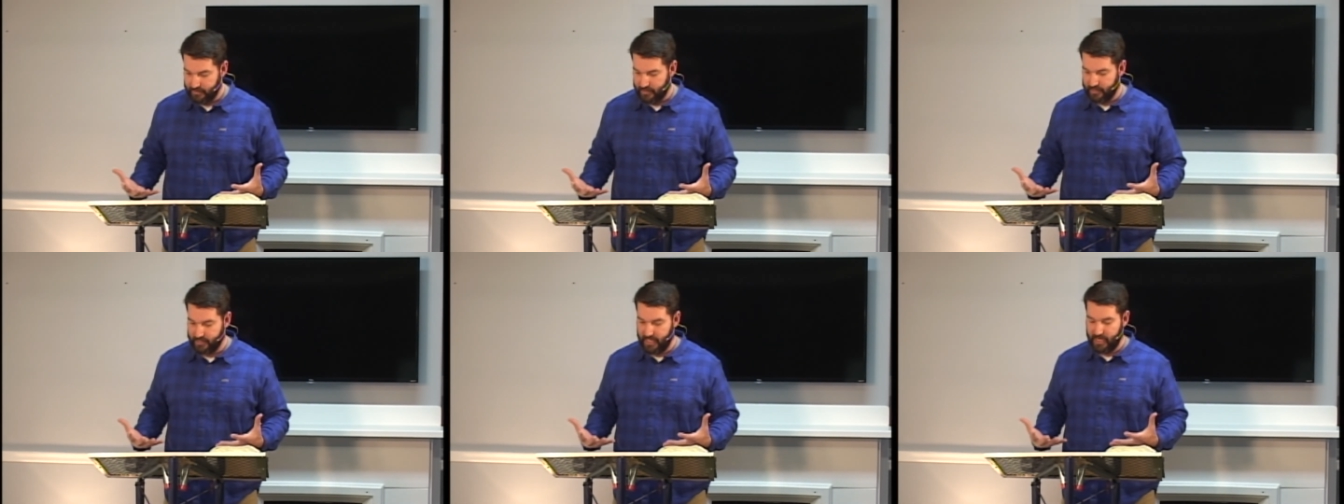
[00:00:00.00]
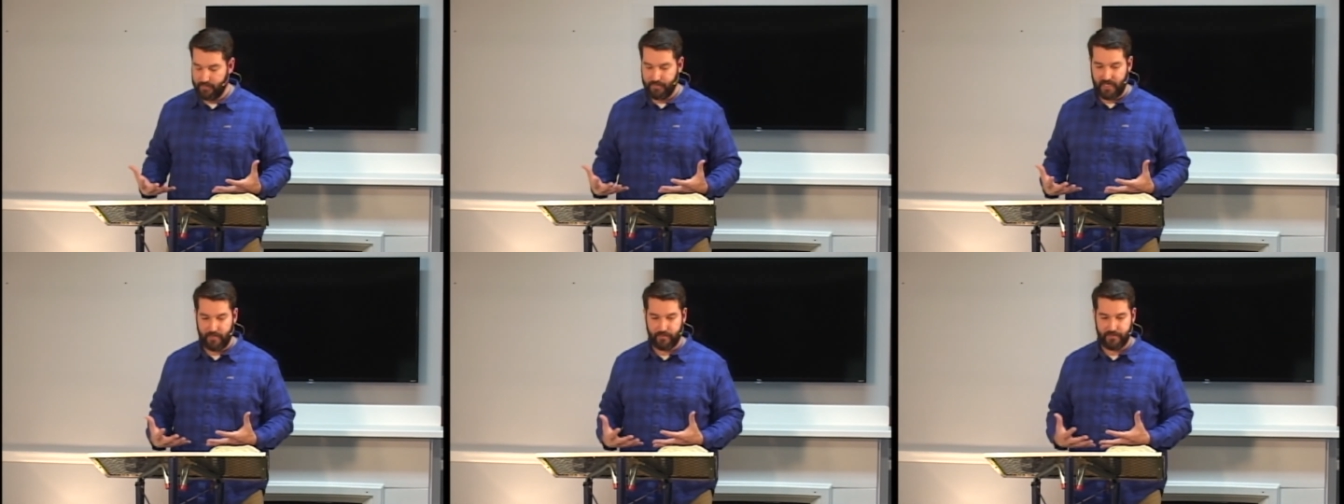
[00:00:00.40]
A lot of
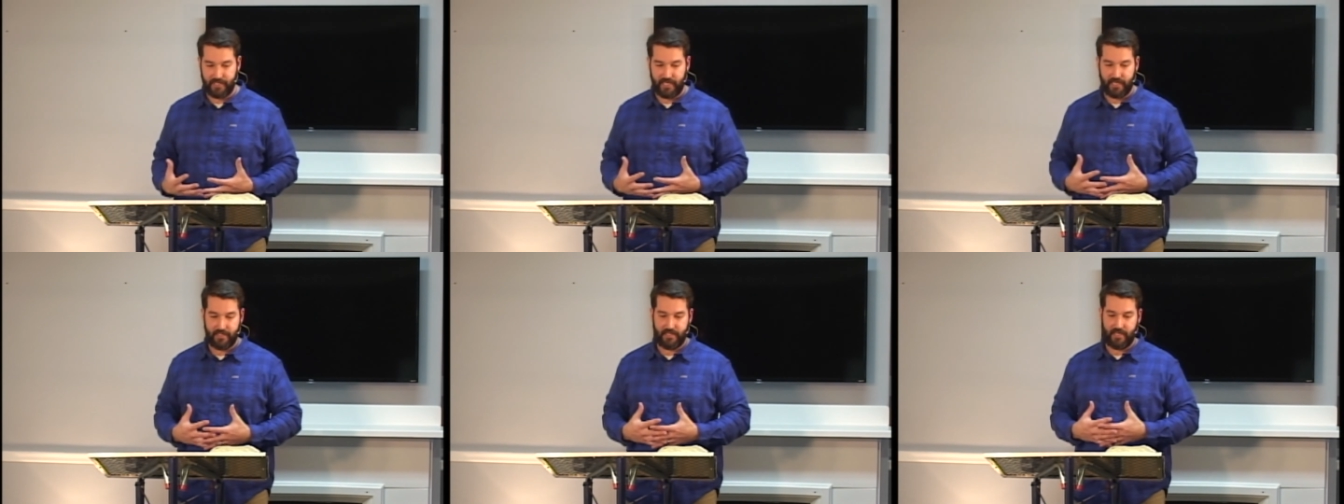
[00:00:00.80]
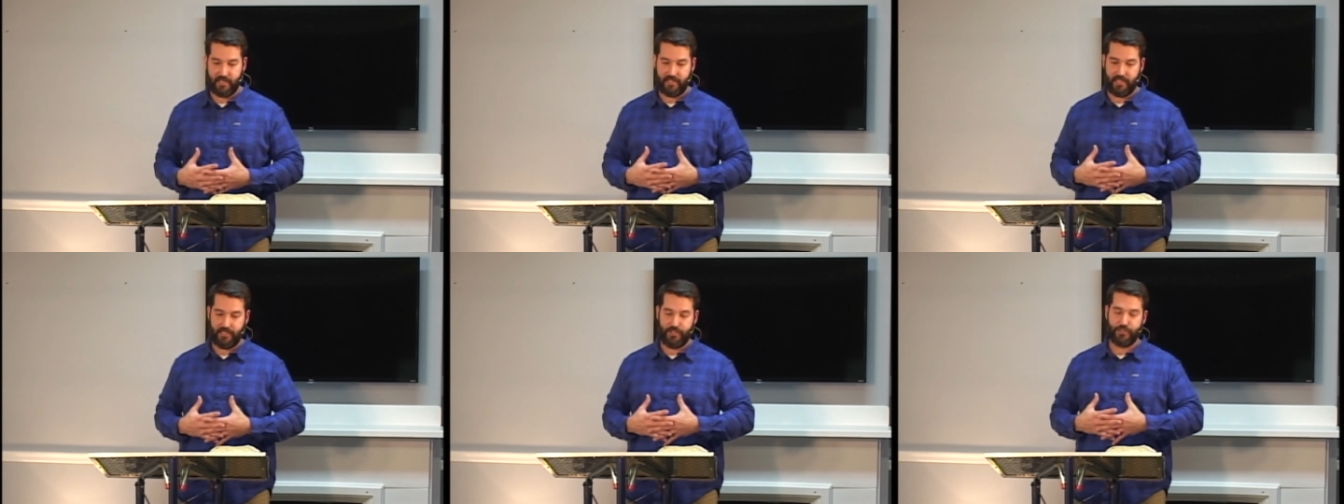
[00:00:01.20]
people, they, they,
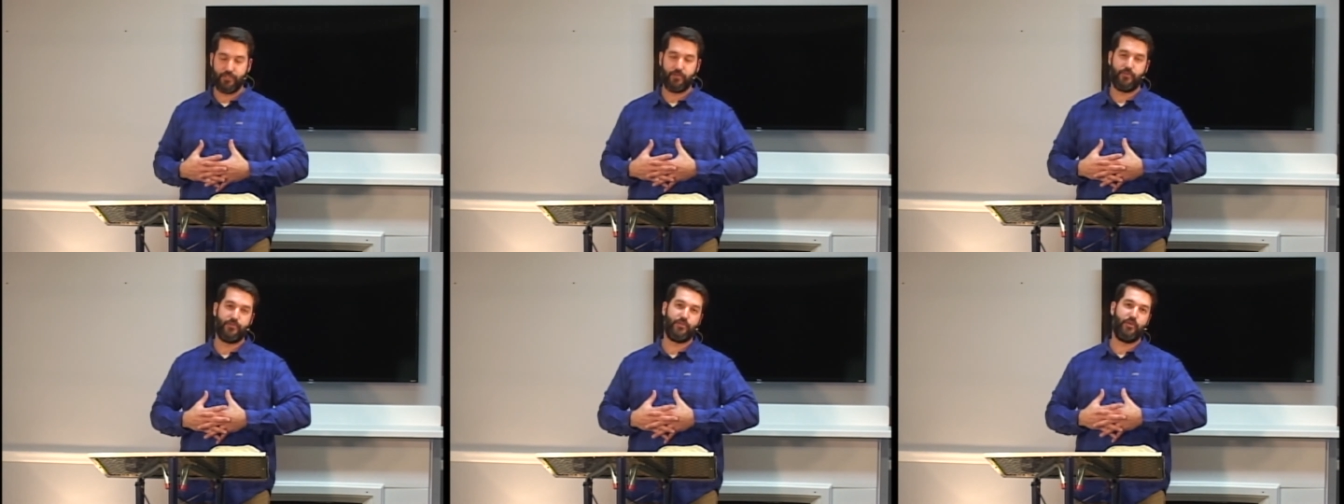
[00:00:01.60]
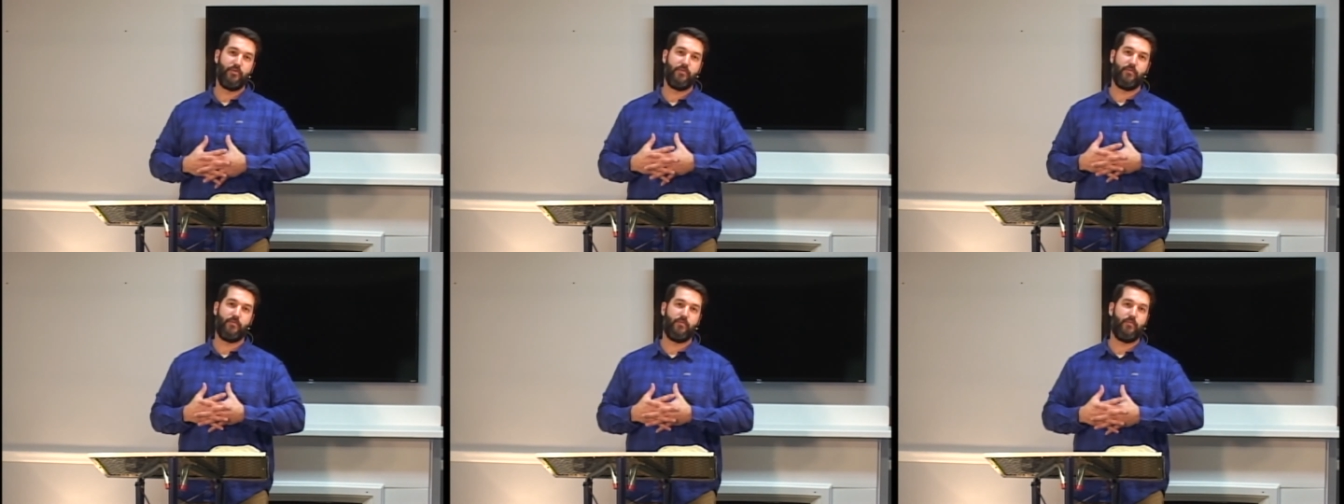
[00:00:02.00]
they just are so,
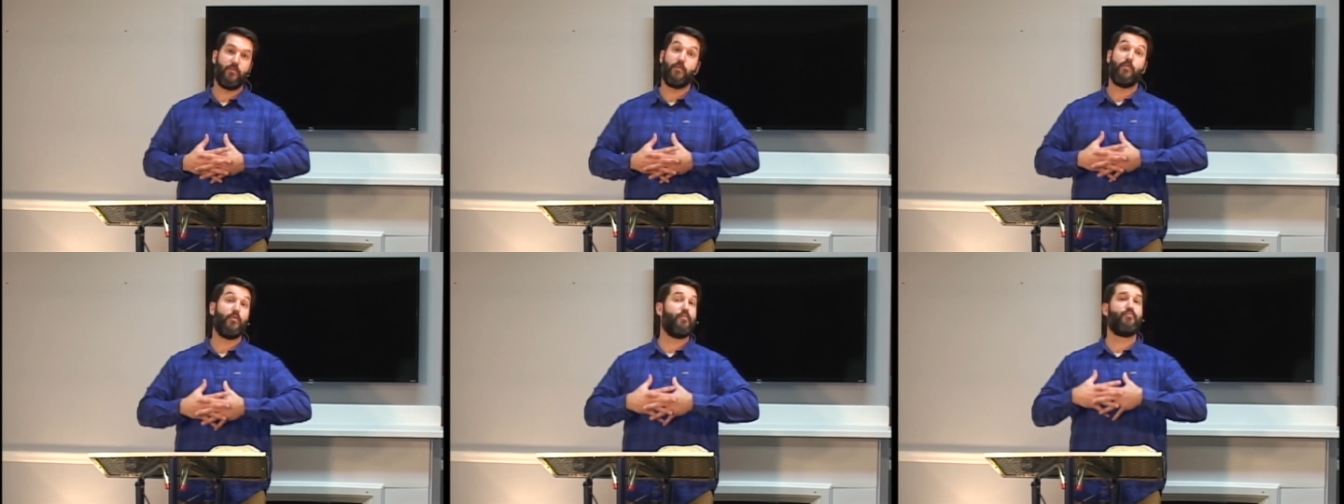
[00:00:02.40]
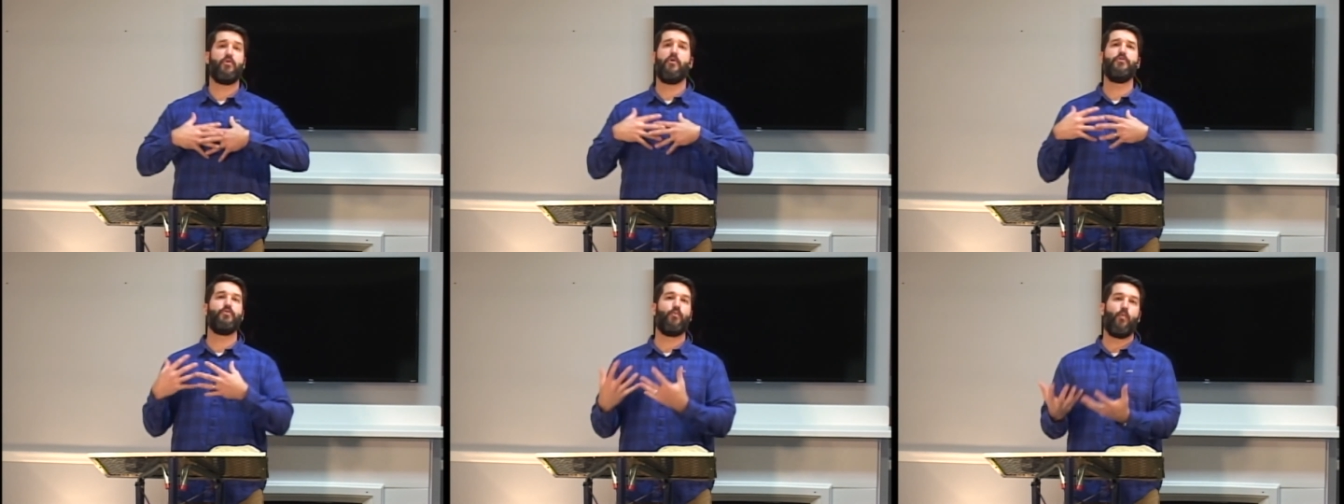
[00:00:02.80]
we're, we're
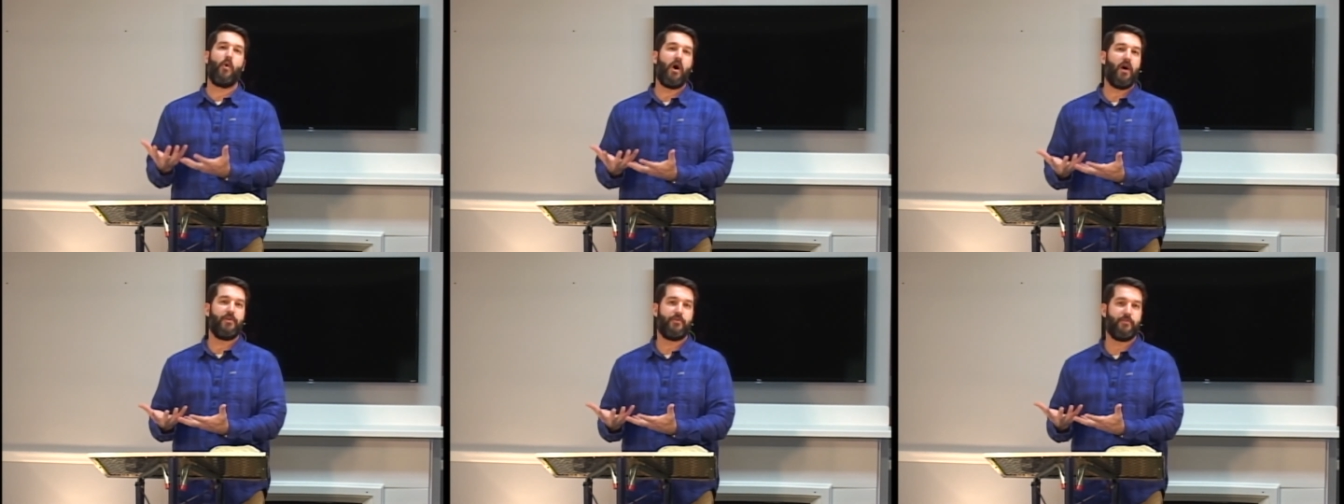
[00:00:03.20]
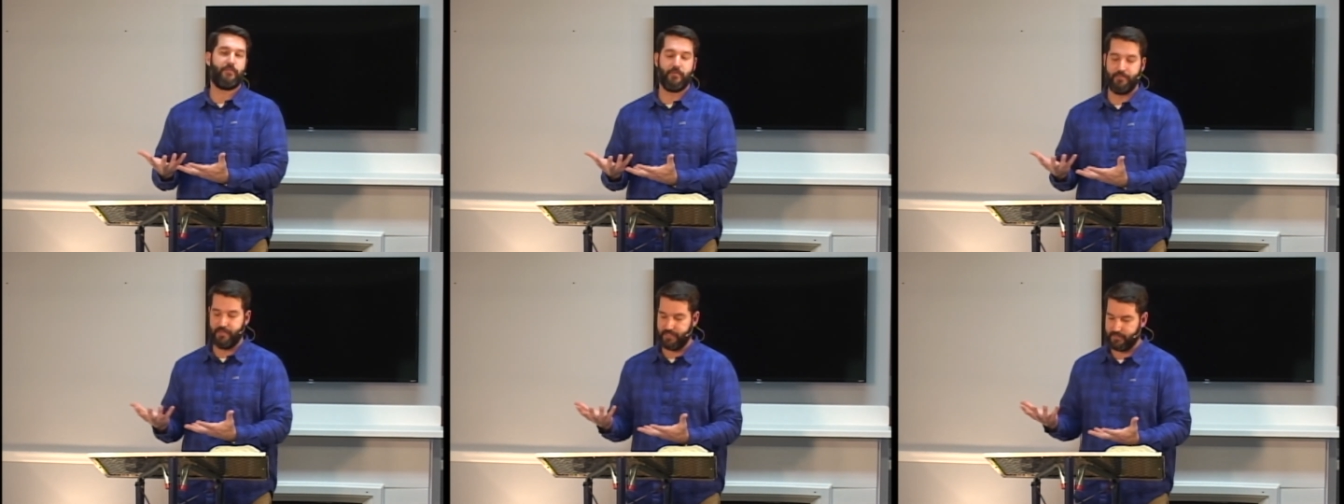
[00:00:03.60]
prone to wander
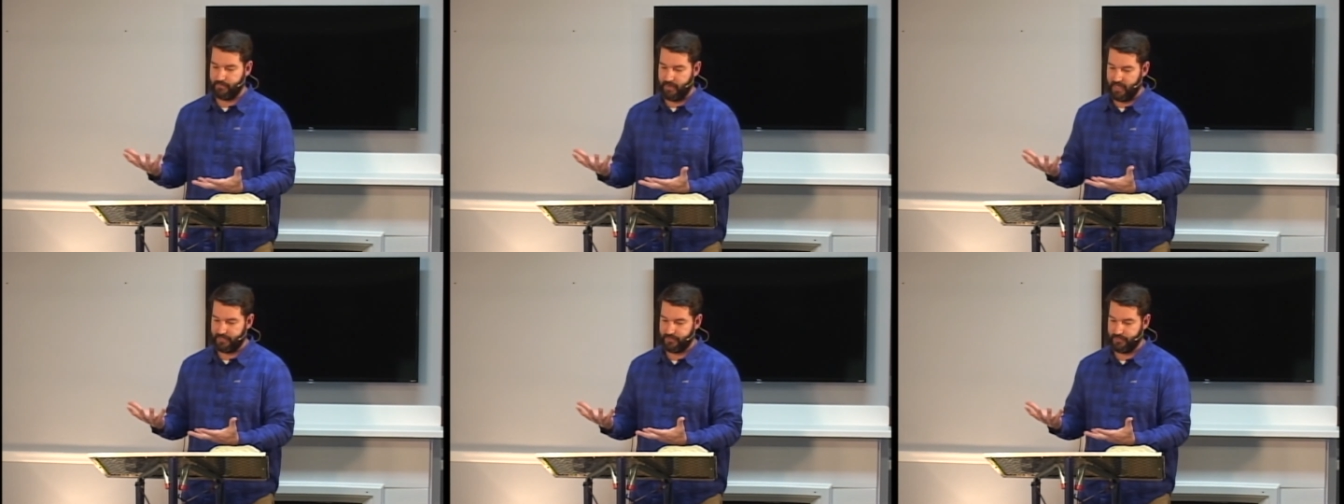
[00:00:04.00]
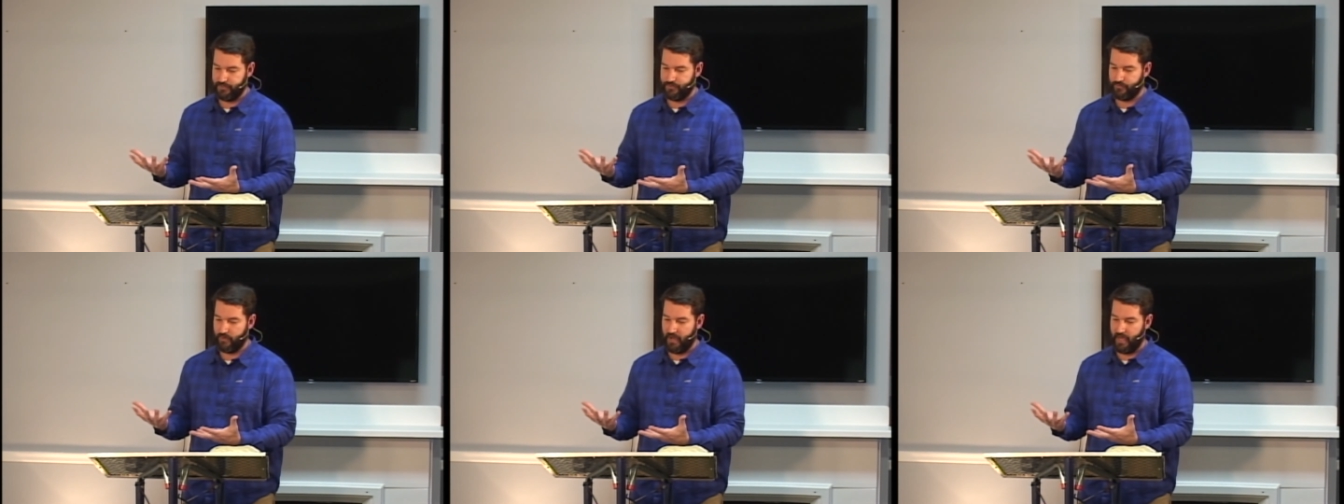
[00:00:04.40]
from this
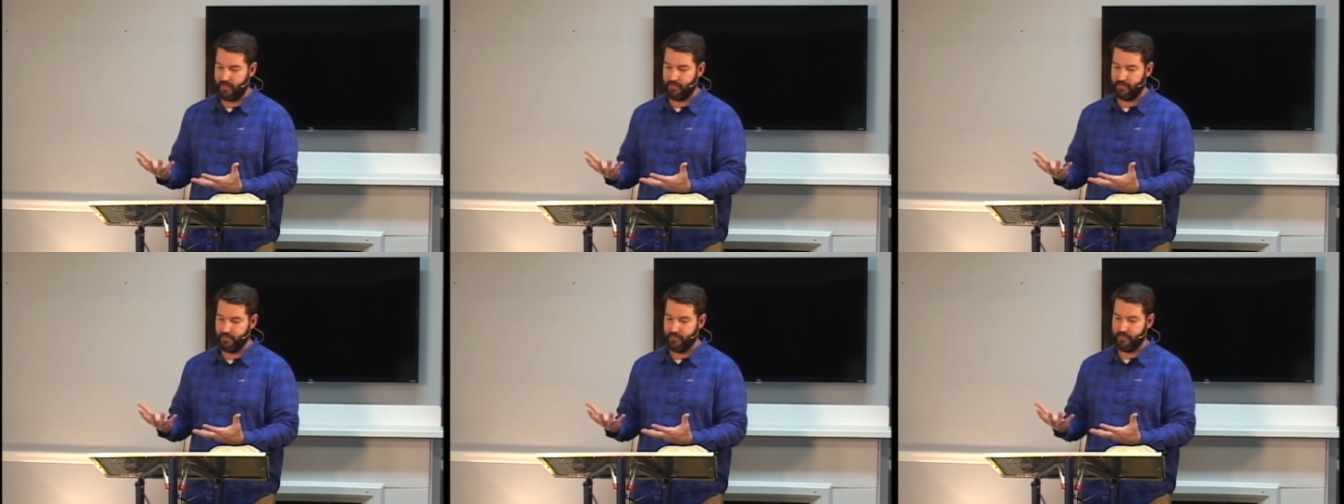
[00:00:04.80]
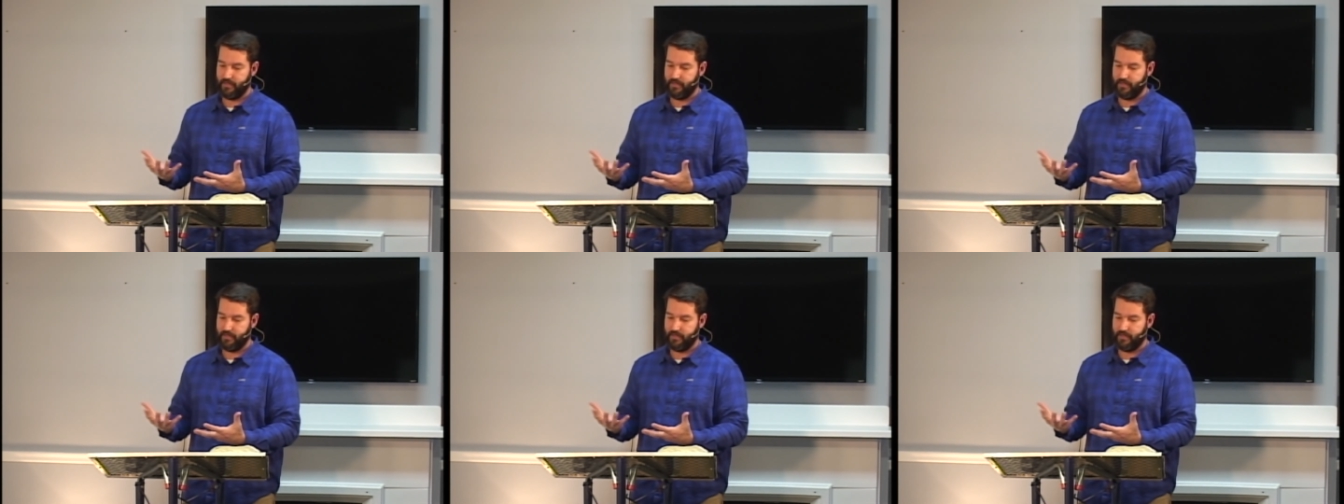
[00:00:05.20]
message, right?